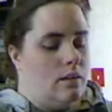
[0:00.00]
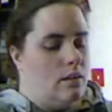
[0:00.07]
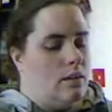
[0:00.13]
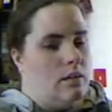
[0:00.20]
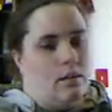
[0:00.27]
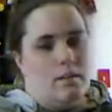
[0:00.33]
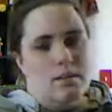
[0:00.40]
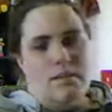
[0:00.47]

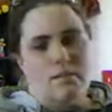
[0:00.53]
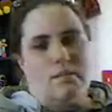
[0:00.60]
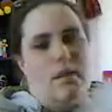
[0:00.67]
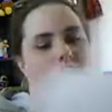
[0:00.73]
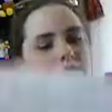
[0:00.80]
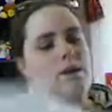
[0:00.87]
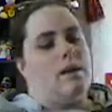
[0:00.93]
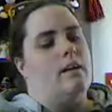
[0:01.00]

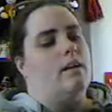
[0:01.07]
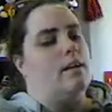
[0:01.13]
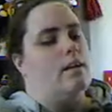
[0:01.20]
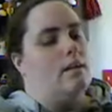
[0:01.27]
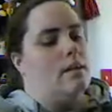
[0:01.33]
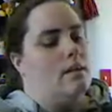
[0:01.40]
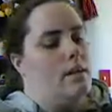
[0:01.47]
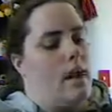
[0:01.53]
Sorry.
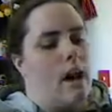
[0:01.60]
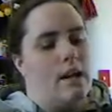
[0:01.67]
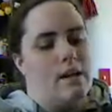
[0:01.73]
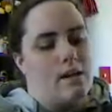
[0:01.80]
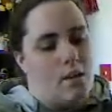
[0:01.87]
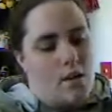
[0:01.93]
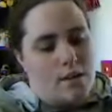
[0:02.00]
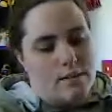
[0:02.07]
Any
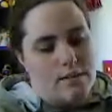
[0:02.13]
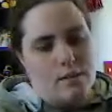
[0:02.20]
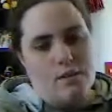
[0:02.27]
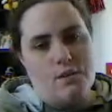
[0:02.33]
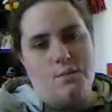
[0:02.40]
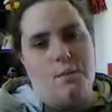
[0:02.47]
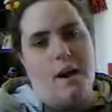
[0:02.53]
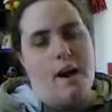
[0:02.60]
noise that
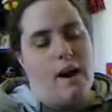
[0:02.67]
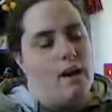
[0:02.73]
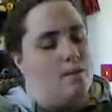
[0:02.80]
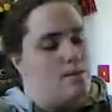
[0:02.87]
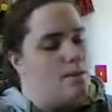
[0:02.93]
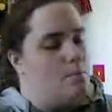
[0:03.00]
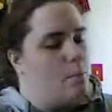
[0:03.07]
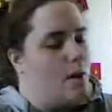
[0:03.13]
goes by our
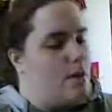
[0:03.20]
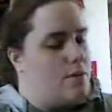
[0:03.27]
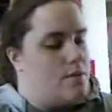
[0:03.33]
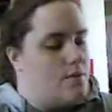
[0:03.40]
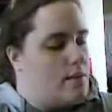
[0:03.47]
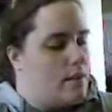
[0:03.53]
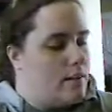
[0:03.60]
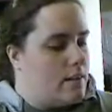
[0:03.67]
house, he barks
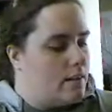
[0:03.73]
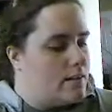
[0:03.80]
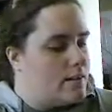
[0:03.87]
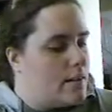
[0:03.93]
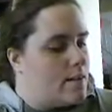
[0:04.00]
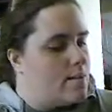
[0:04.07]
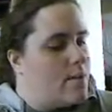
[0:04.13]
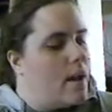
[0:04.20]

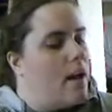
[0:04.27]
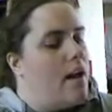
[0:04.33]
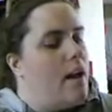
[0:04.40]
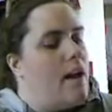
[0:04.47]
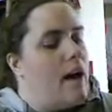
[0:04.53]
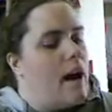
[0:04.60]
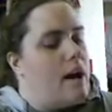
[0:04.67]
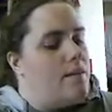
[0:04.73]
ridiculously.
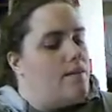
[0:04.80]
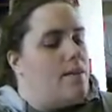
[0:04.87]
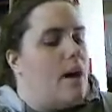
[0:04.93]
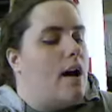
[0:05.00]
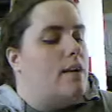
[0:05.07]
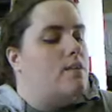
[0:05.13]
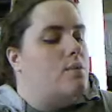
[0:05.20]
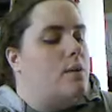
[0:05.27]
I have
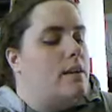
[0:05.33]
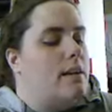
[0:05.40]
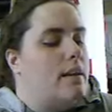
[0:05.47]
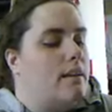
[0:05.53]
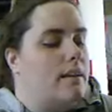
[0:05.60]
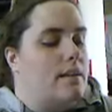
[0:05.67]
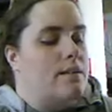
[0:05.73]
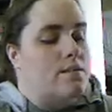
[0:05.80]
talked with
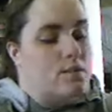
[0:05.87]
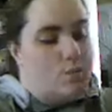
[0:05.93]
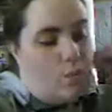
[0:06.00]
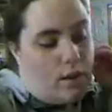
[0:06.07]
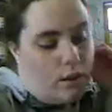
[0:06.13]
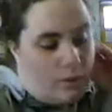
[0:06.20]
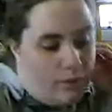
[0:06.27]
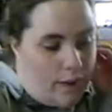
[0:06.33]
at least
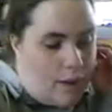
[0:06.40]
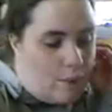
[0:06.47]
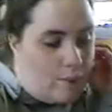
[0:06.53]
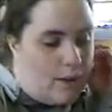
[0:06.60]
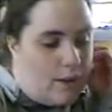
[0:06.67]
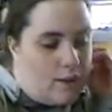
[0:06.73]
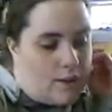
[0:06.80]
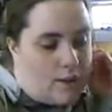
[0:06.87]
one
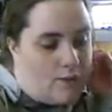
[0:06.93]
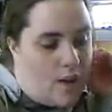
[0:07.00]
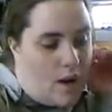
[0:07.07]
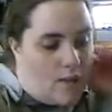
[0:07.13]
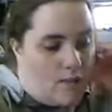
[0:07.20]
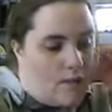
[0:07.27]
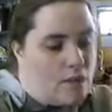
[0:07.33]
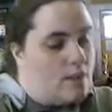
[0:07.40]
family who has
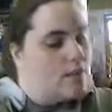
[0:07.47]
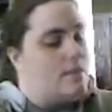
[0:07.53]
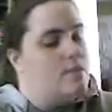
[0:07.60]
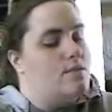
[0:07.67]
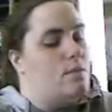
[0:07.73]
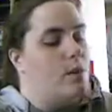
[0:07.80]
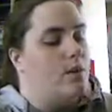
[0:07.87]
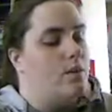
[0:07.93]
fostered and at
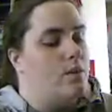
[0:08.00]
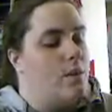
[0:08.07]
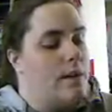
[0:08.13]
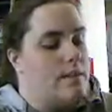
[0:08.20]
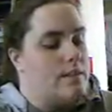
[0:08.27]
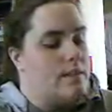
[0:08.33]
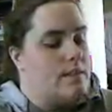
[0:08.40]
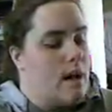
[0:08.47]
least one who
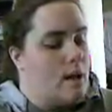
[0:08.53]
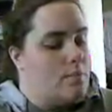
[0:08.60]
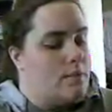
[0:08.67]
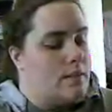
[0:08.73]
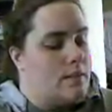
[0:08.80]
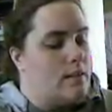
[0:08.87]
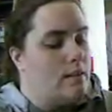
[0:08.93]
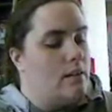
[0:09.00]
has
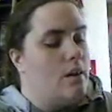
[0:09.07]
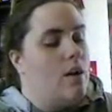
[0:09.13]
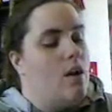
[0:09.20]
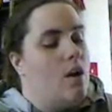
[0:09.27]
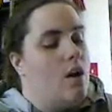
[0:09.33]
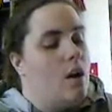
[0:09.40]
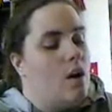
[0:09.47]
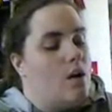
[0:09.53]
adopted.
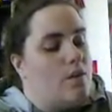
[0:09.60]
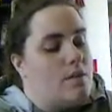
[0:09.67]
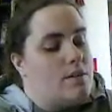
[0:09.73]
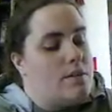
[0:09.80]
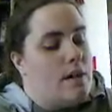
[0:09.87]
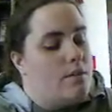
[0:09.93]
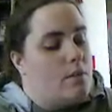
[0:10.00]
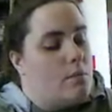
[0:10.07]
Over
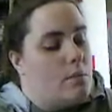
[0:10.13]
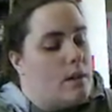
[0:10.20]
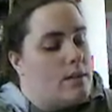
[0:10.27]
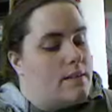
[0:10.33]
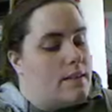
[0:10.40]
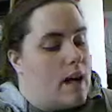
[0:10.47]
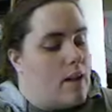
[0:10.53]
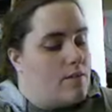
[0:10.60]
several
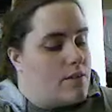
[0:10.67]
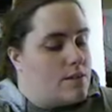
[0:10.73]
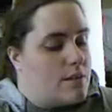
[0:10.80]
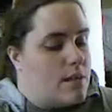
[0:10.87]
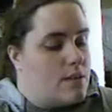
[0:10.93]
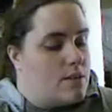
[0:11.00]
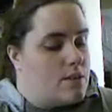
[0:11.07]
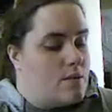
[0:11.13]
months,
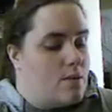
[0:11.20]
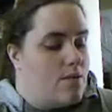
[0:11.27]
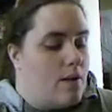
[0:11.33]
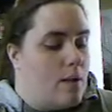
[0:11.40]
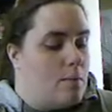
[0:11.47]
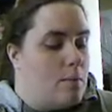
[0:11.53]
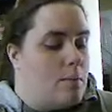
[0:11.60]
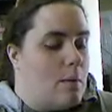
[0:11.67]
conversations with
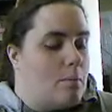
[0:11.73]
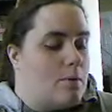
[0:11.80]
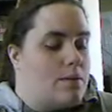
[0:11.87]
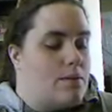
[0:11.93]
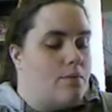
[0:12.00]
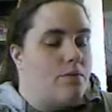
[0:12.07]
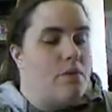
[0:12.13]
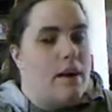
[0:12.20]
family members
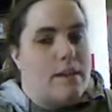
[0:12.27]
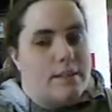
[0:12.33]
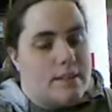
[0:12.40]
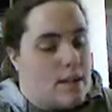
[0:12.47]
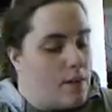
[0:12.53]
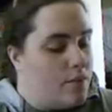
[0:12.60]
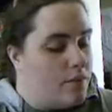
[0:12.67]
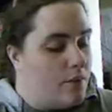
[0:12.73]
and friends
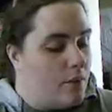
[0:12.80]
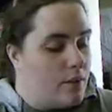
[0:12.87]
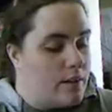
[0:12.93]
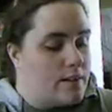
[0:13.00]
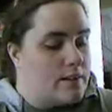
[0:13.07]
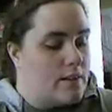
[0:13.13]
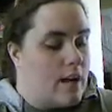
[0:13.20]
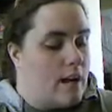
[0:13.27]
have
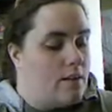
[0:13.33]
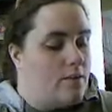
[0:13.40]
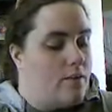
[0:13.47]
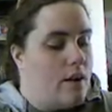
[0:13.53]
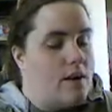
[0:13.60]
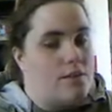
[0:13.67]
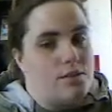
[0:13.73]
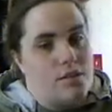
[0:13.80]
focused on
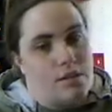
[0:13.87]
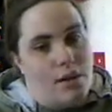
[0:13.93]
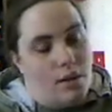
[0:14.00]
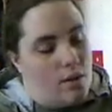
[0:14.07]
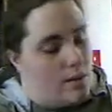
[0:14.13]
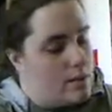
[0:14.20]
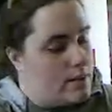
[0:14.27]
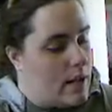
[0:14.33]
foster
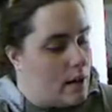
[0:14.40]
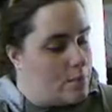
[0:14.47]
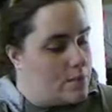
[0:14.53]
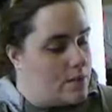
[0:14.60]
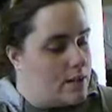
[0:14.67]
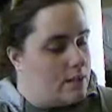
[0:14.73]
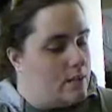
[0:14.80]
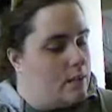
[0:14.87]
care or
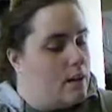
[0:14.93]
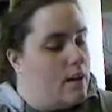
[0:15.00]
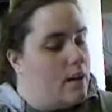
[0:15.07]
adoption.